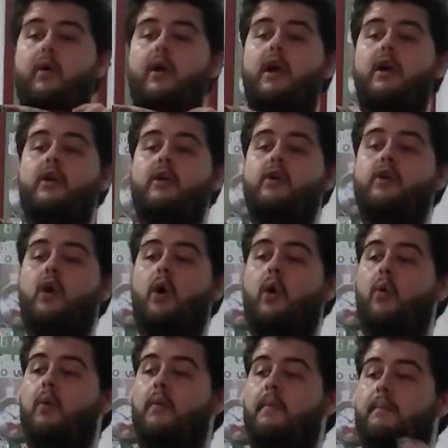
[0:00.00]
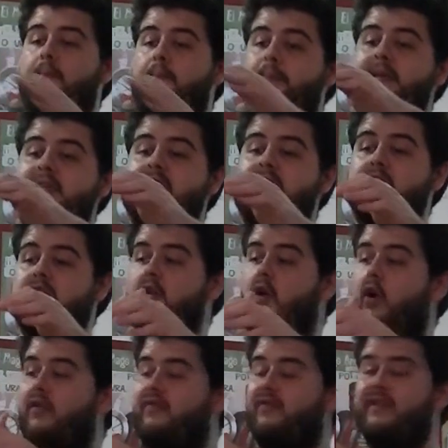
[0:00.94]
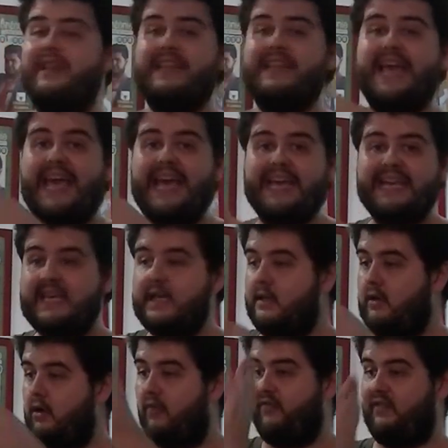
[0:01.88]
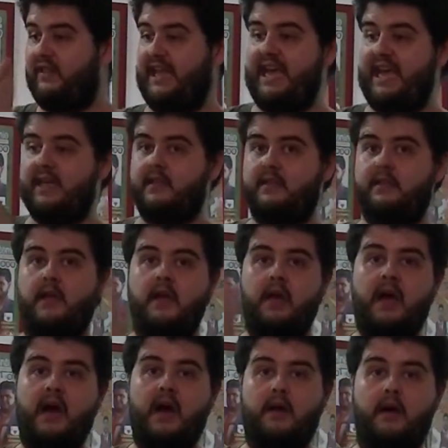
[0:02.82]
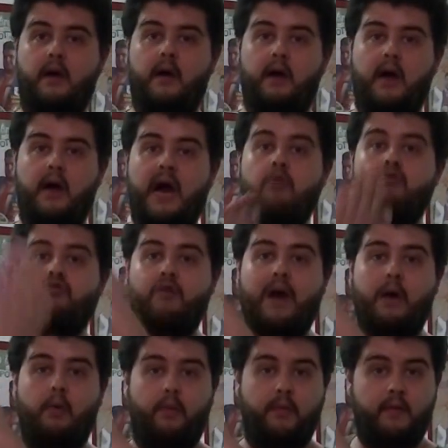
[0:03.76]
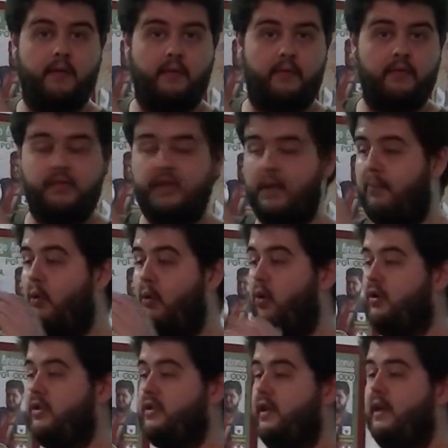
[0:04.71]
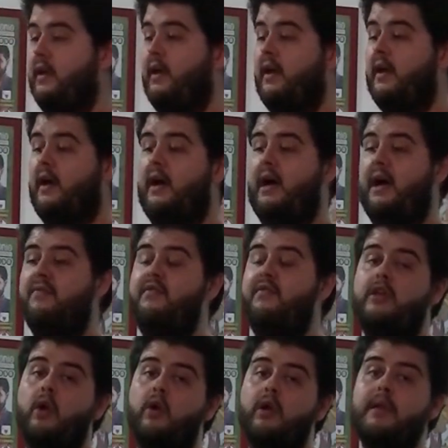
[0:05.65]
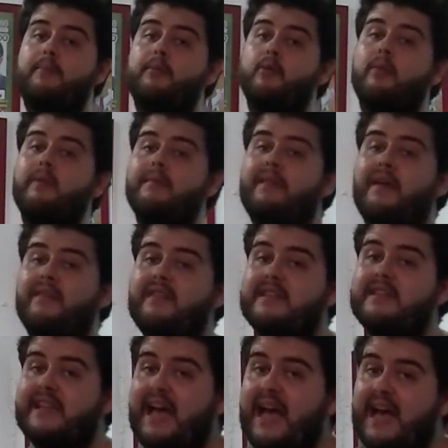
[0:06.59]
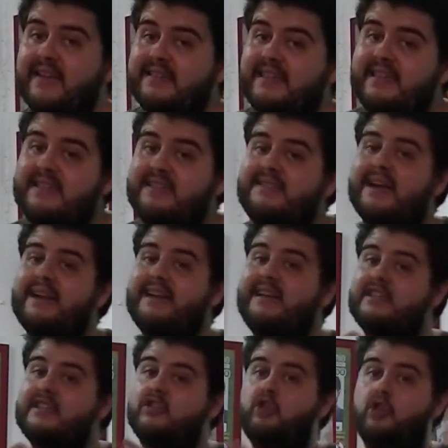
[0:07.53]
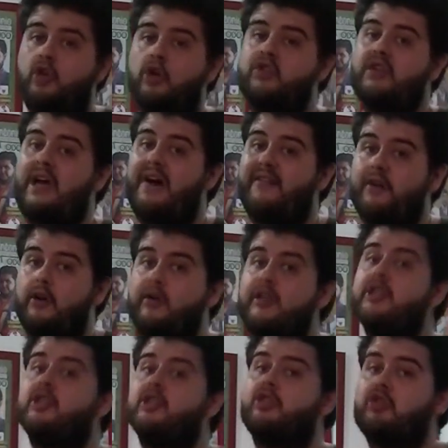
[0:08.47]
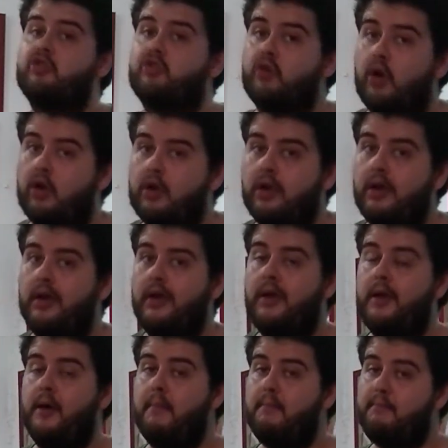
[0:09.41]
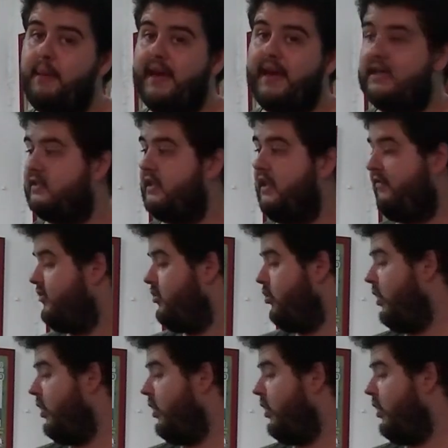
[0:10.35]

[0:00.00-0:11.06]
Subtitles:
are no pieces of legs around the board. The only problem that this has is that it is not a very strong base. If you